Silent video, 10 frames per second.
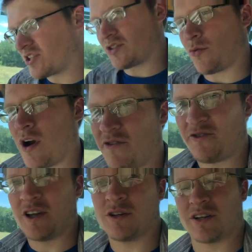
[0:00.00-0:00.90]
is the rough
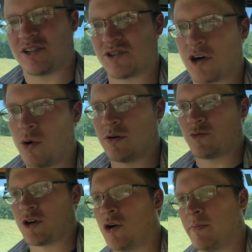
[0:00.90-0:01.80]
field because it's going
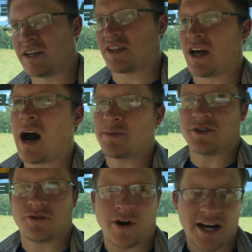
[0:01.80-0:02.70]
basically the opposite
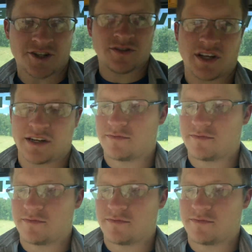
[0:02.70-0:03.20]
direction that